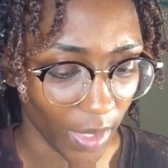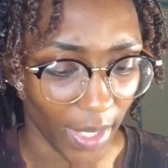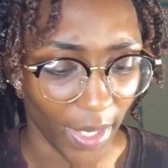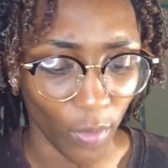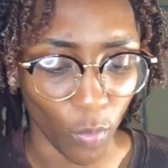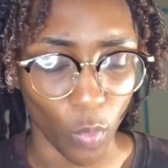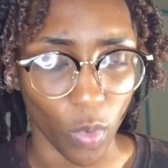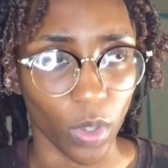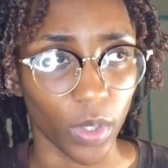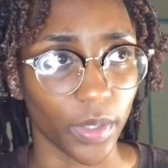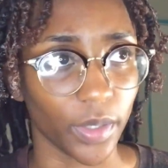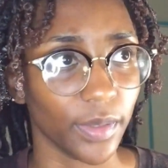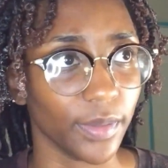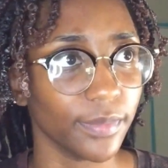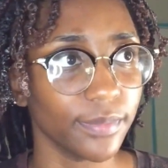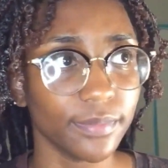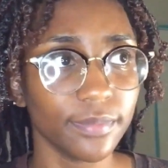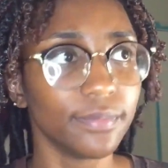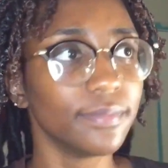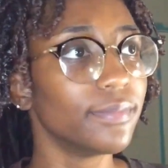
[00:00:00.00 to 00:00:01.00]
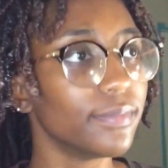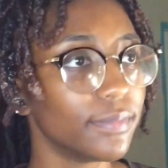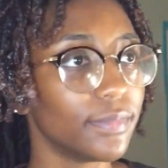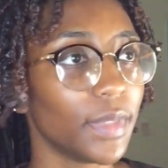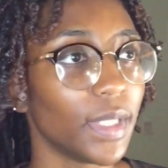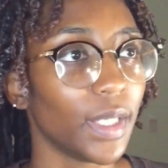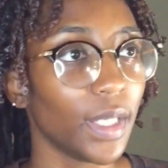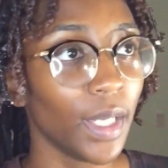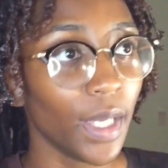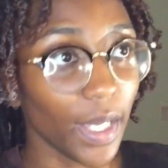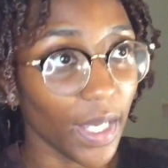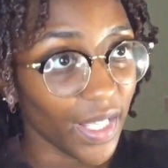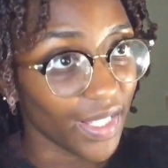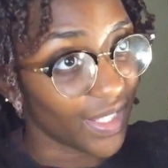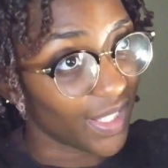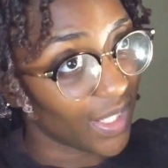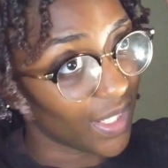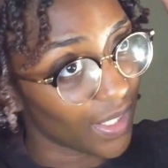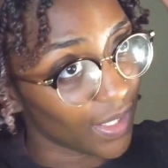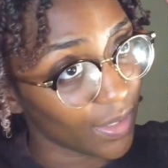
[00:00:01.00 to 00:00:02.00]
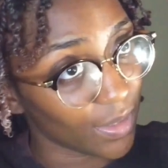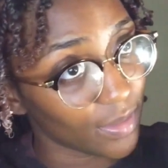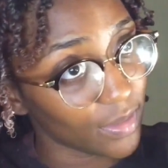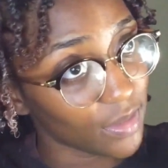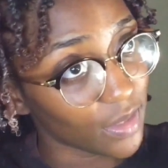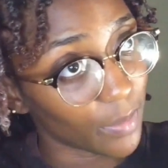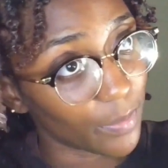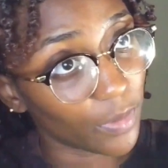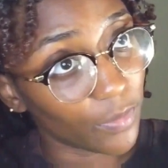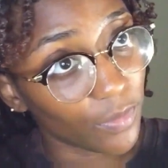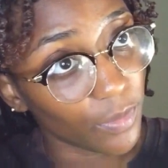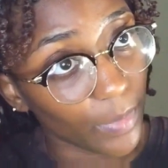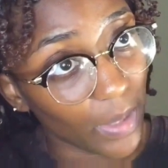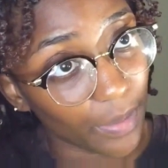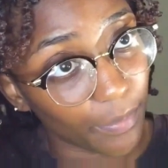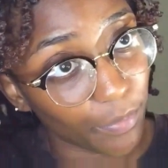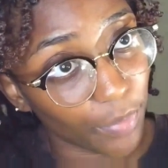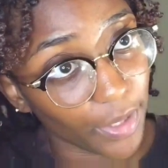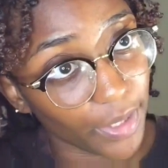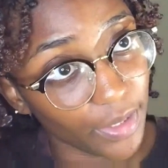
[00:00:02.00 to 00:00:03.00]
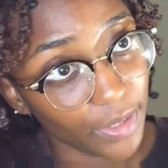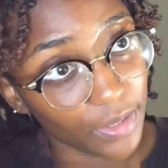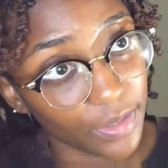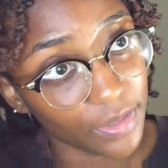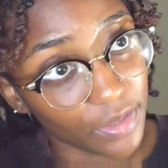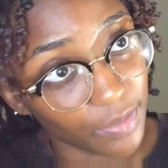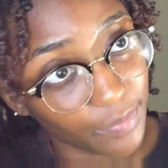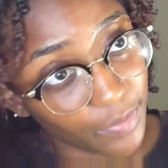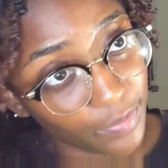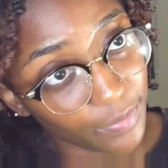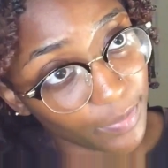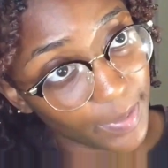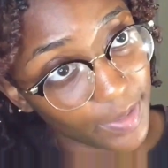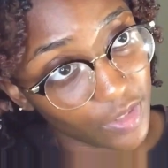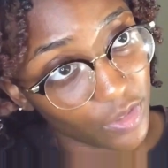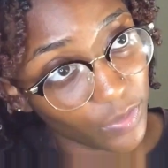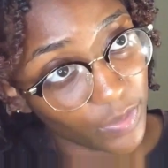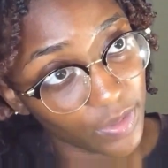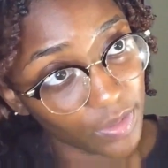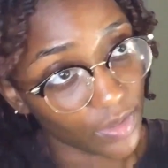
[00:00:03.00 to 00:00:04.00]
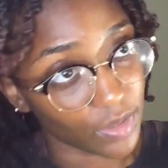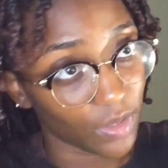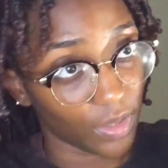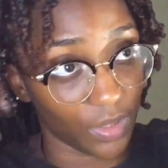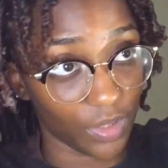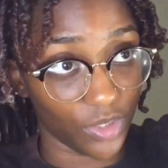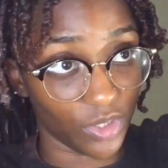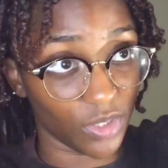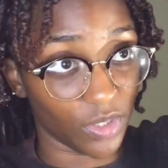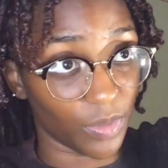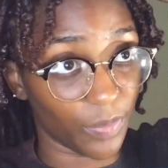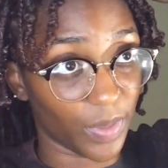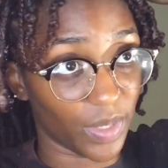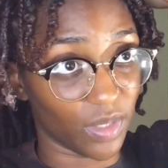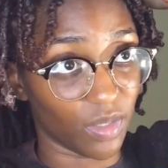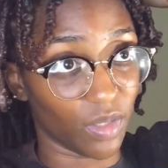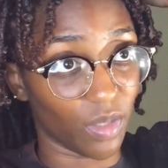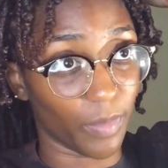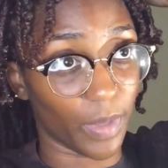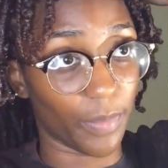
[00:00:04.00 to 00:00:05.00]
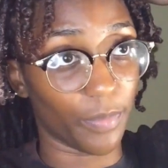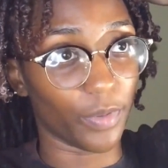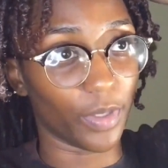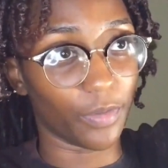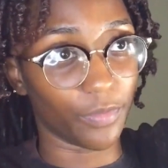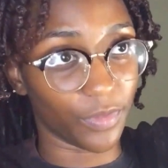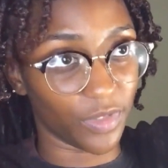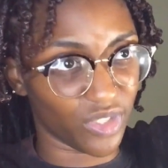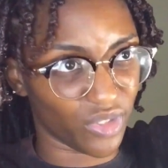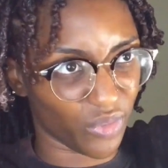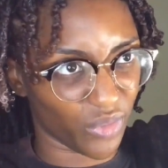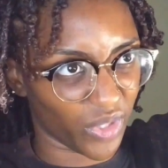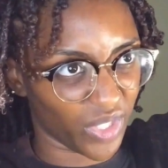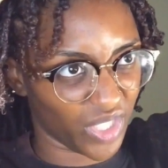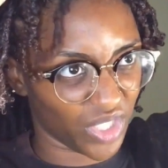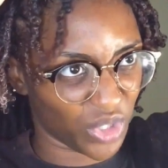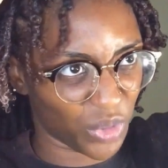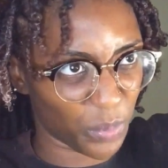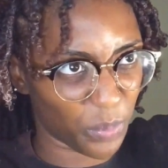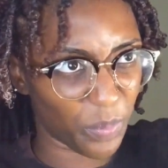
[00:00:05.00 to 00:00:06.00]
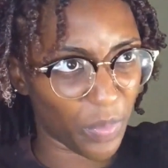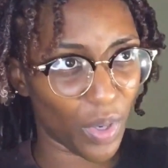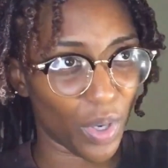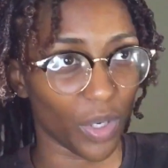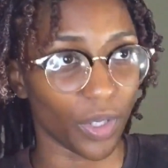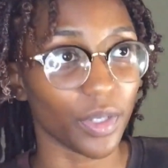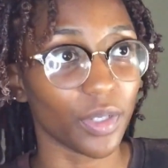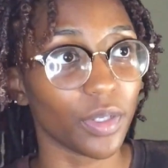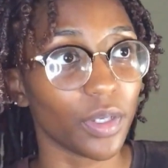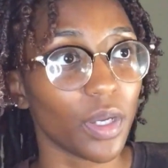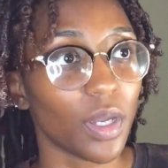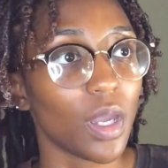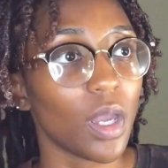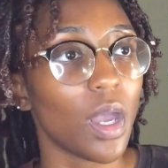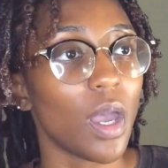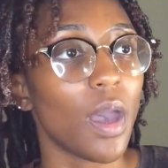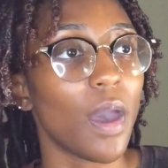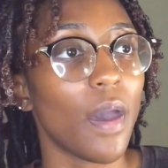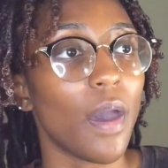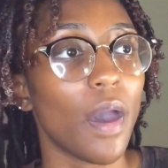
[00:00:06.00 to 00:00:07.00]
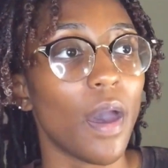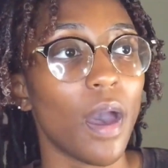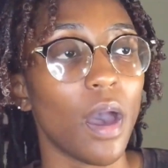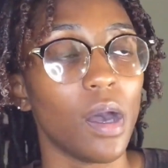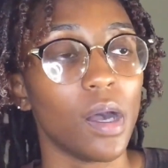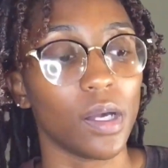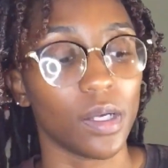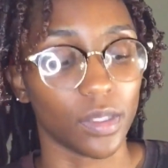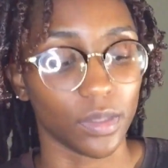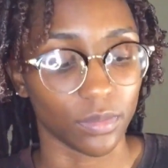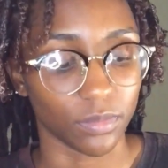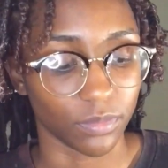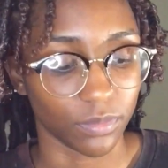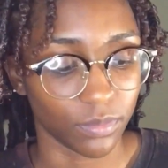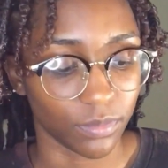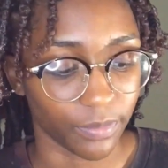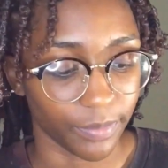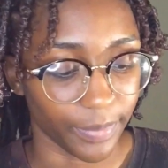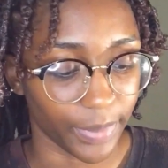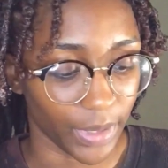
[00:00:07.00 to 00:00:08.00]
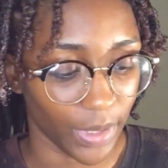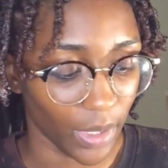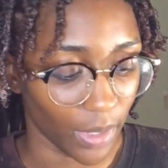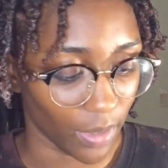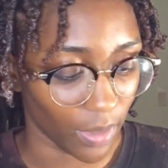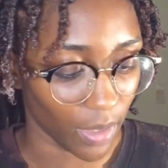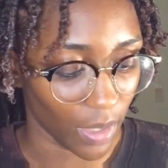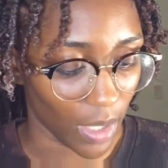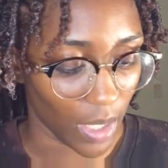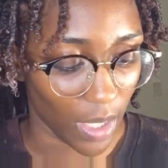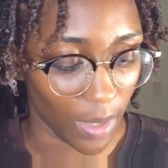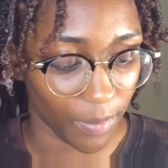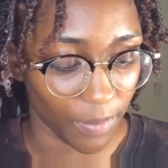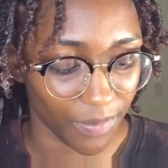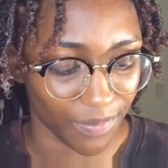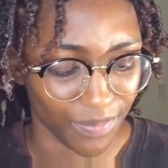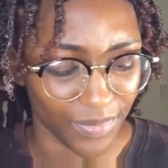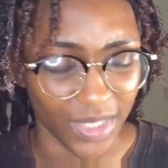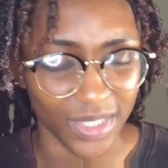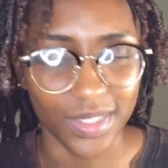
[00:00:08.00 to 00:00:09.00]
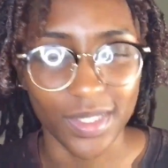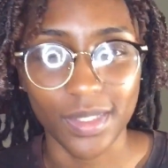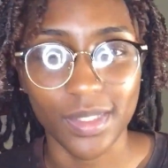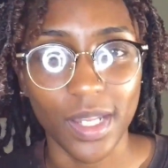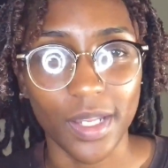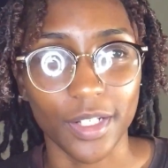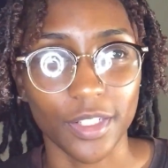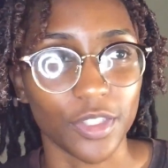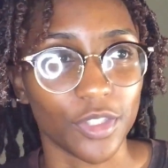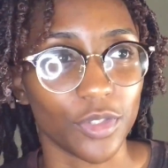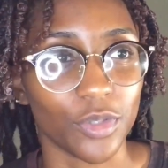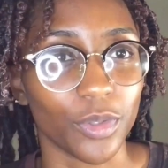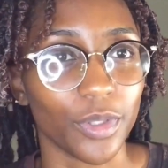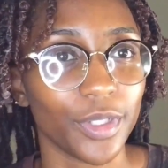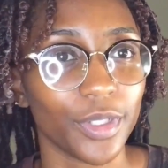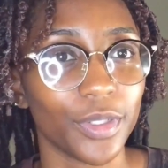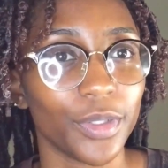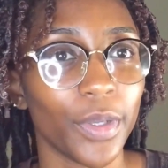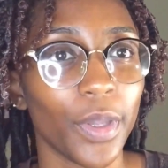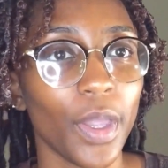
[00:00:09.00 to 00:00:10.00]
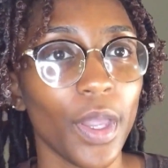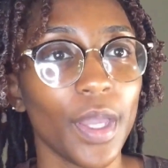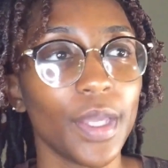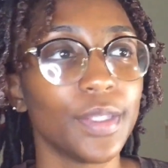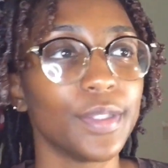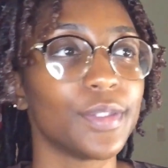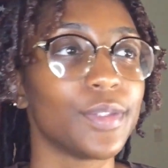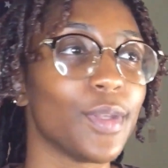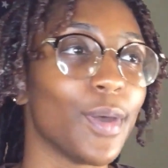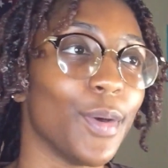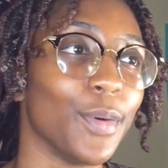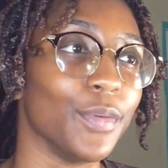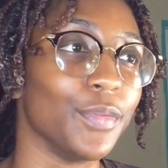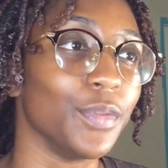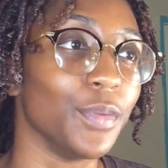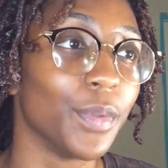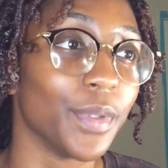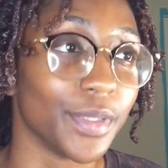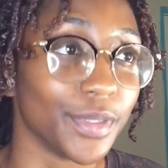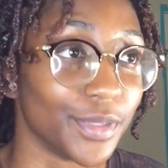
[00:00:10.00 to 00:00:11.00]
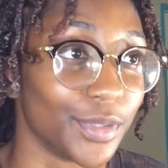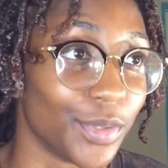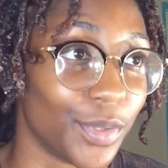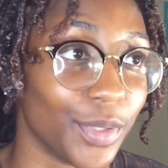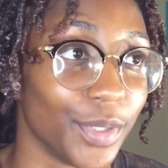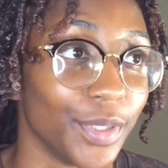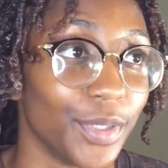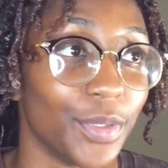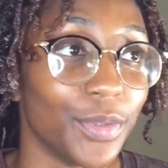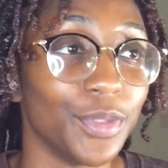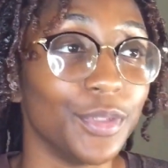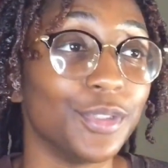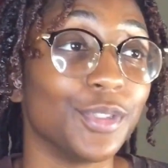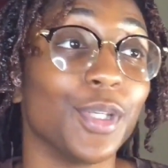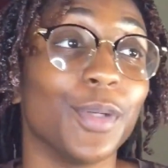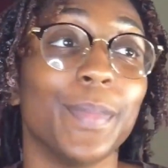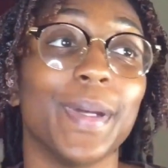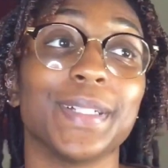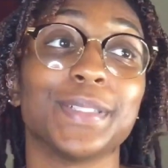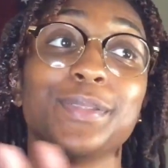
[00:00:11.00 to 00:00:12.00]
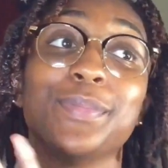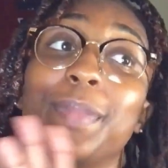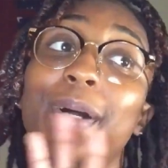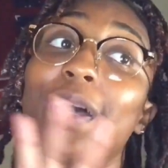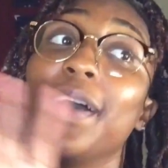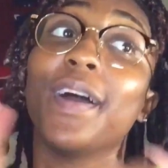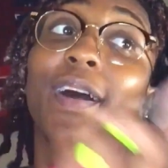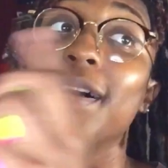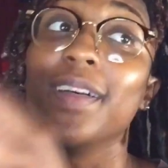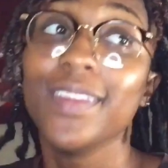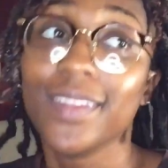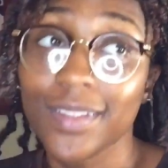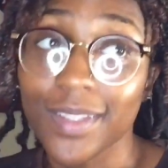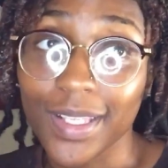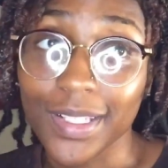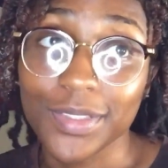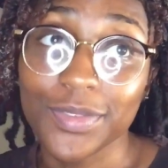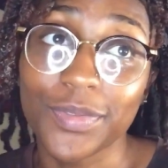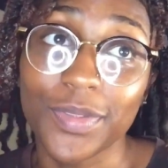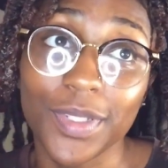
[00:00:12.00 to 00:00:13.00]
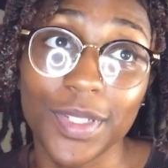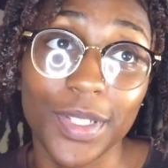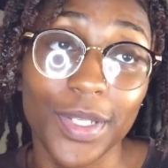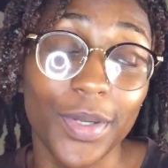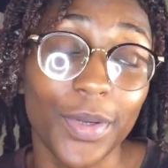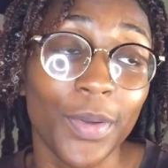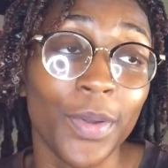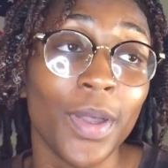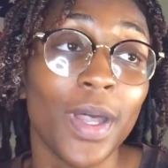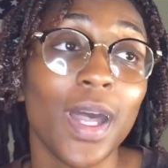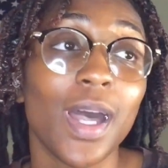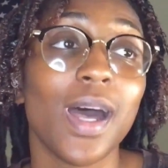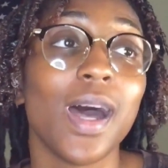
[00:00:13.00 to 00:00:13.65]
and water. And then some of them I braided, some of them I twisted. It just depended on my preference for each part. But yeah, this is not a tutorial, so if you want a tutorial, you should go back to my other locks video.